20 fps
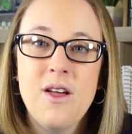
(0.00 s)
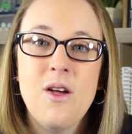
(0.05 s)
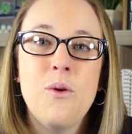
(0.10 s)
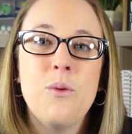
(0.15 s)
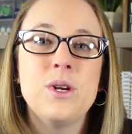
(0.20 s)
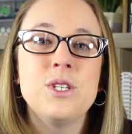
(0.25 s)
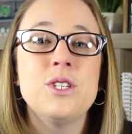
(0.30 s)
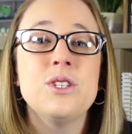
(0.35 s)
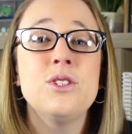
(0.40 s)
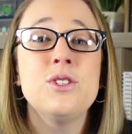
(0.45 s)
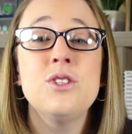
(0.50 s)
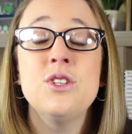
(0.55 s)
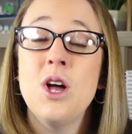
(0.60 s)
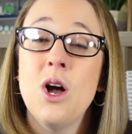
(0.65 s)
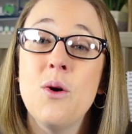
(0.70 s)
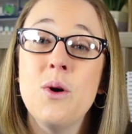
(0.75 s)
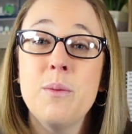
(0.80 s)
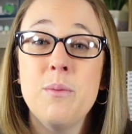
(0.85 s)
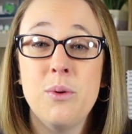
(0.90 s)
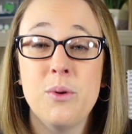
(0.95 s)
which is
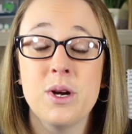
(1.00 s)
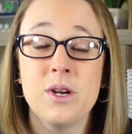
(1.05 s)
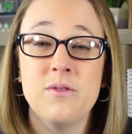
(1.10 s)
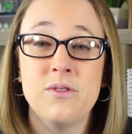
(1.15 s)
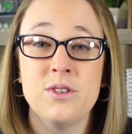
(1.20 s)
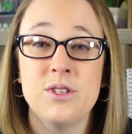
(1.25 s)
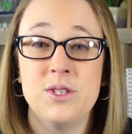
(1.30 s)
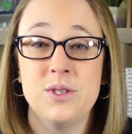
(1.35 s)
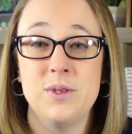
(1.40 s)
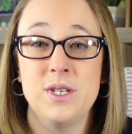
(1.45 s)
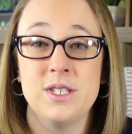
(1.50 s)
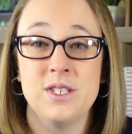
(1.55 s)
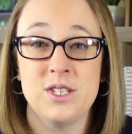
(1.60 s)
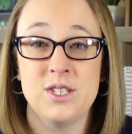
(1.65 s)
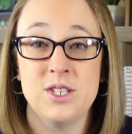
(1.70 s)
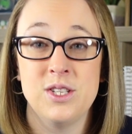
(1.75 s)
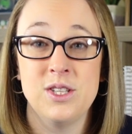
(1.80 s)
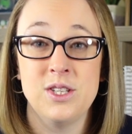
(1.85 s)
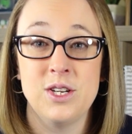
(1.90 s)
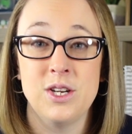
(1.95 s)
so important for students
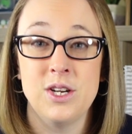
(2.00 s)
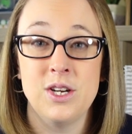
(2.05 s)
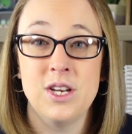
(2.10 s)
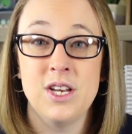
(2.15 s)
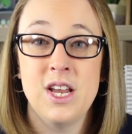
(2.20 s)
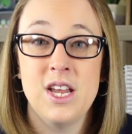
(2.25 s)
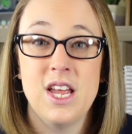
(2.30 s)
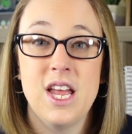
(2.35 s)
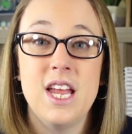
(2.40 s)
to learn